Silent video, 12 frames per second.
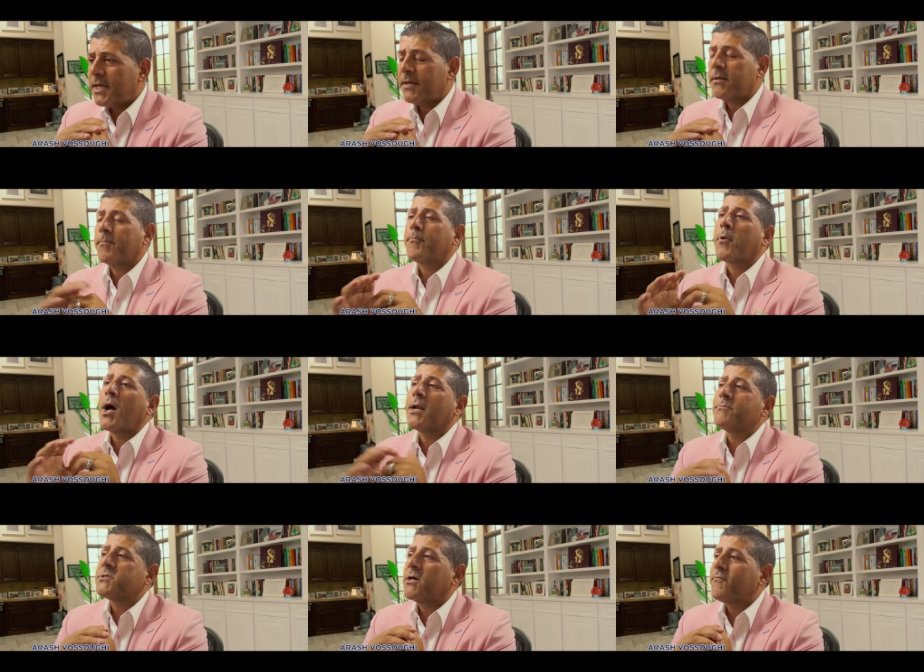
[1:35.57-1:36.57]
He brought
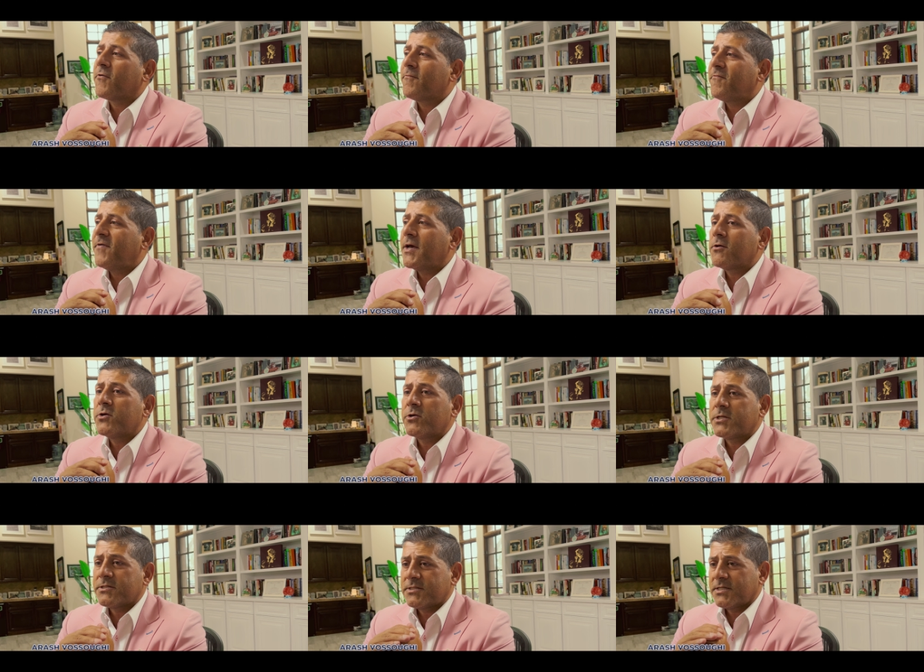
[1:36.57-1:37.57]
himself from failure
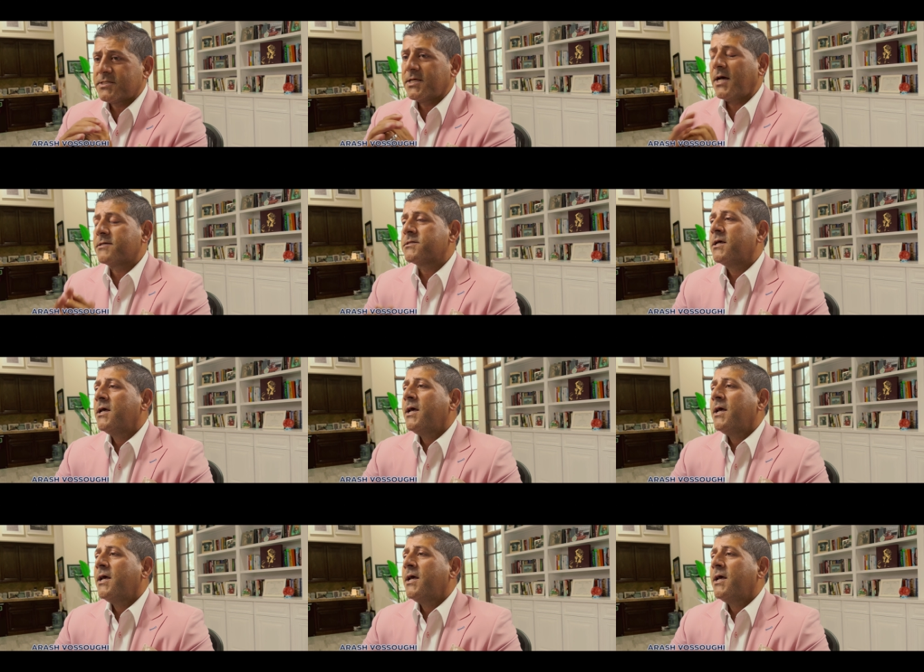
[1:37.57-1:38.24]
to success